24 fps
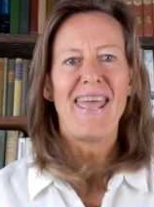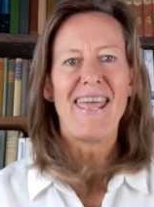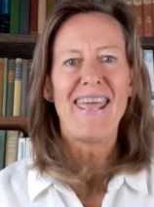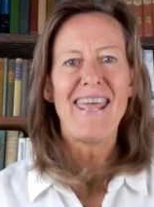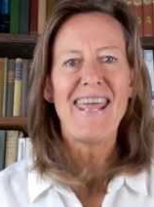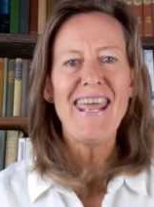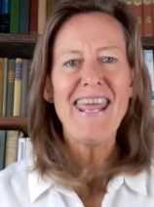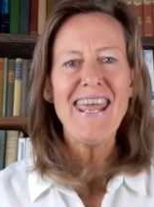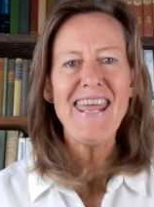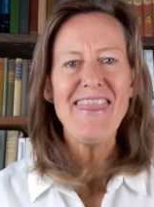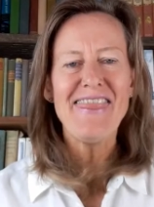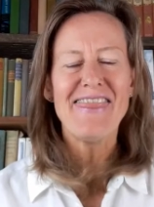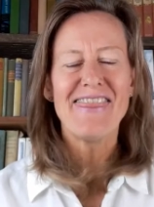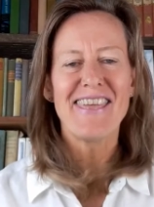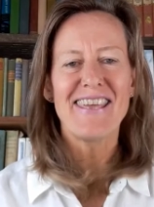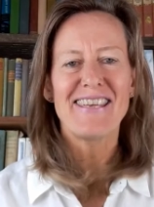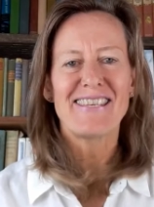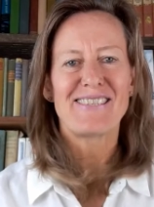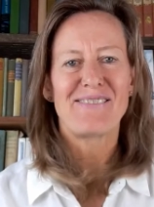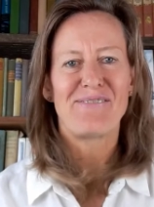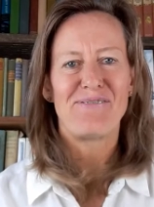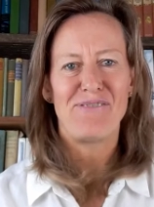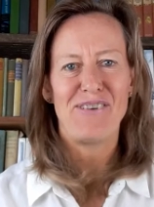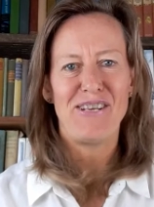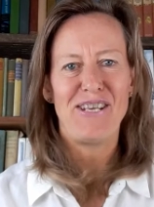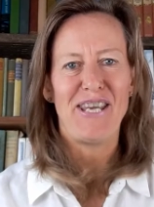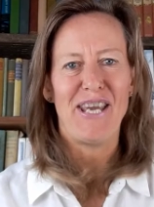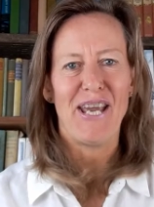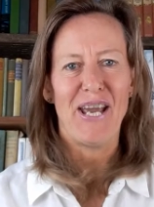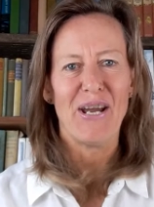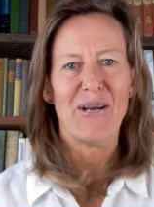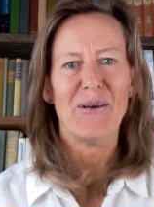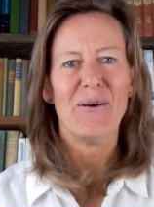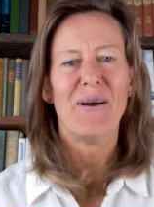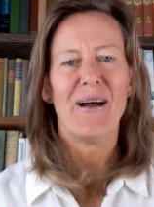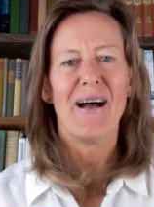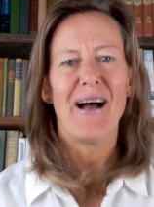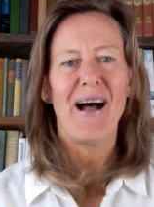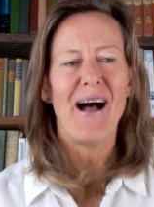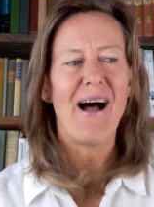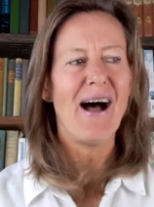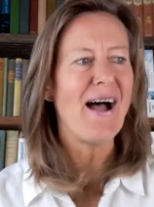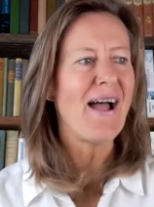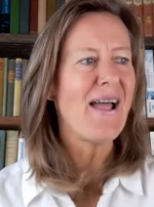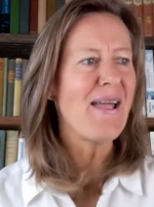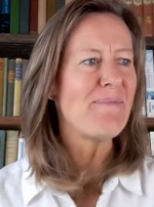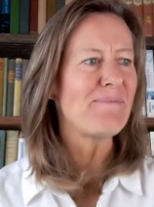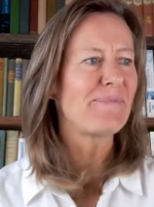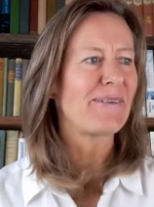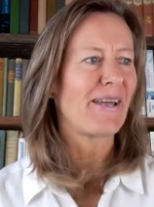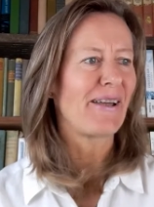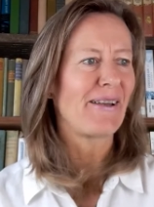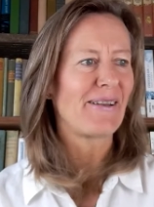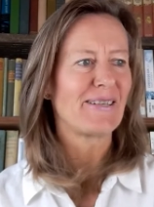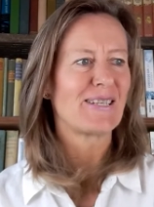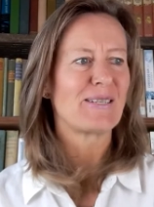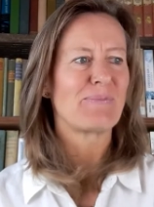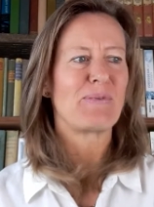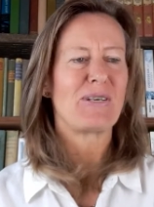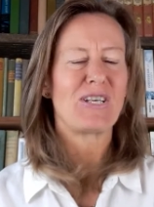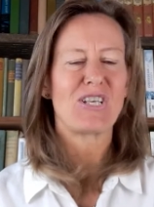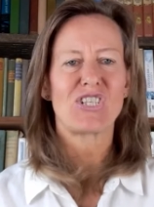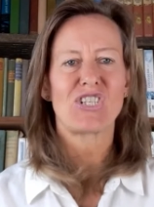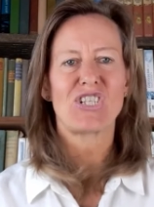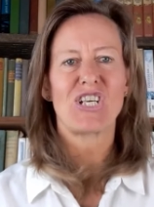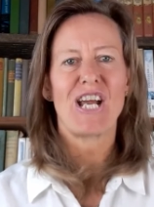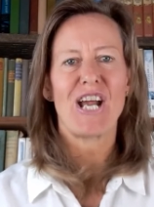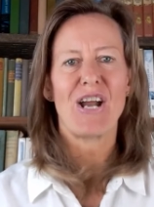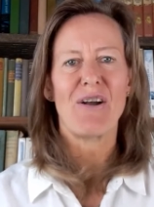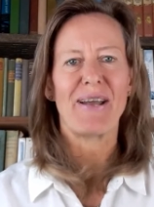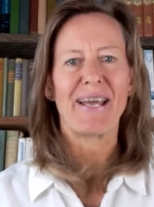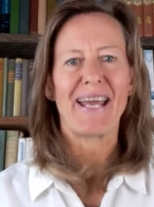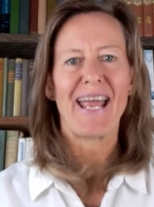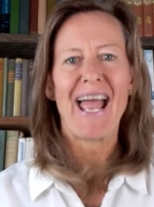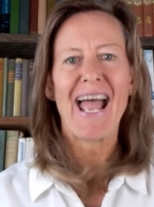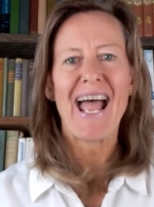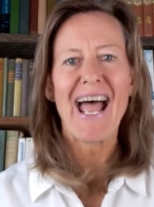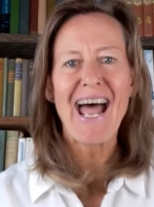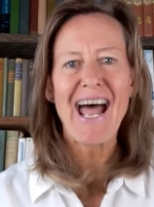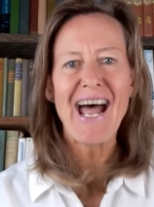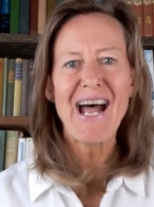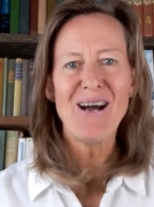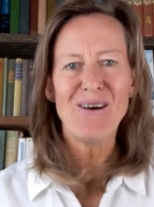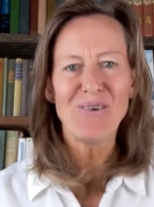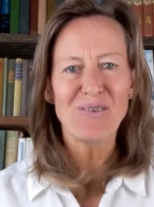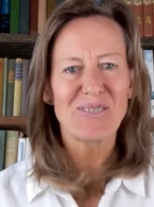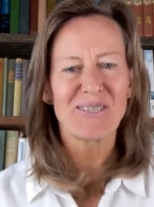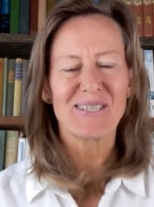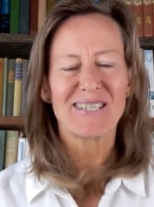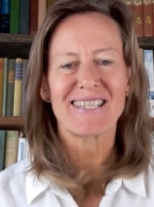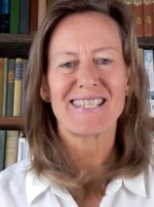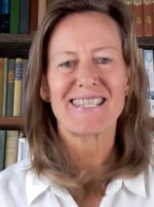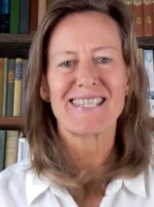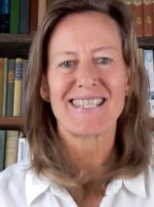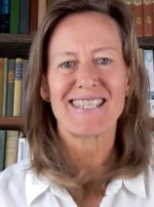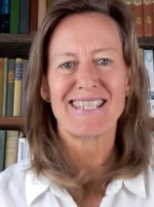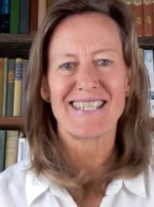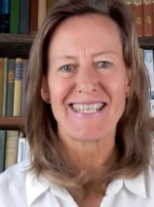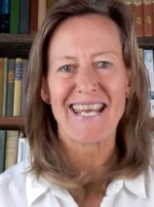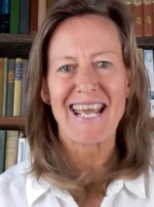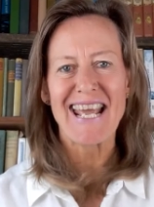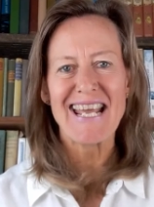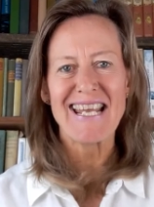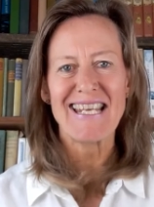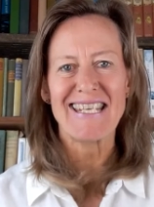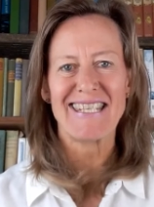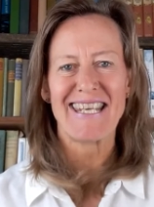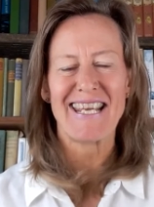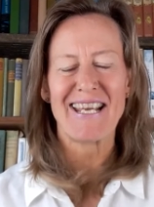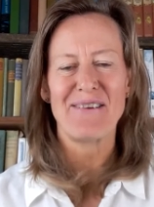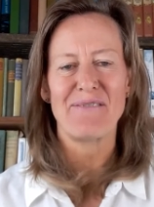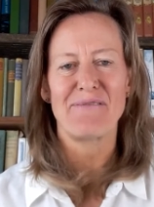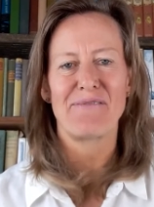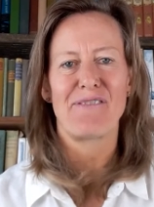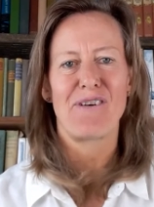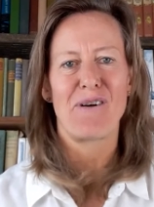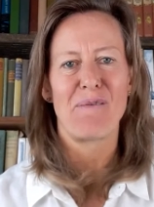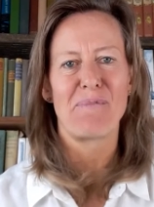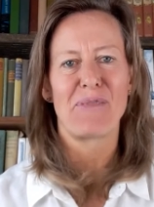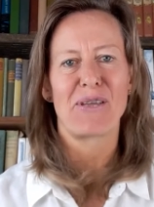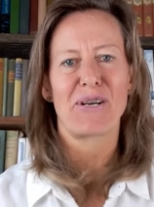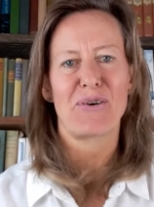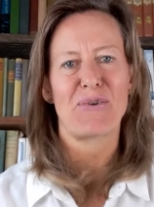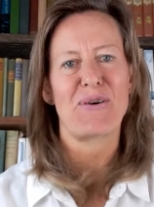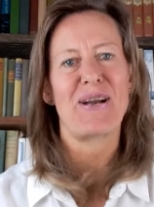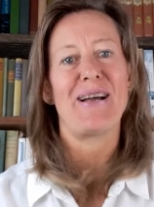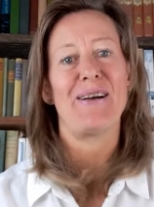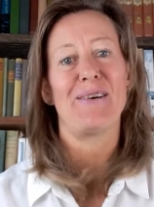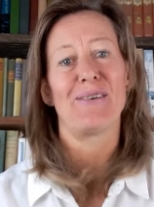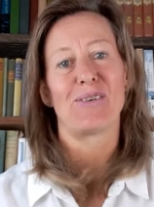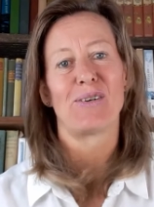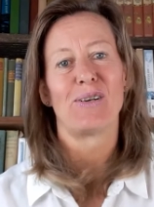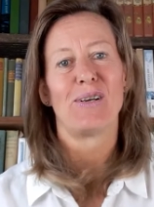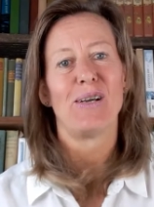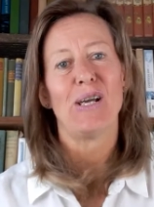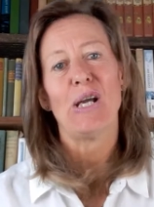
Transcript: In this video, I'm going to be sharing how to stand out from the crowd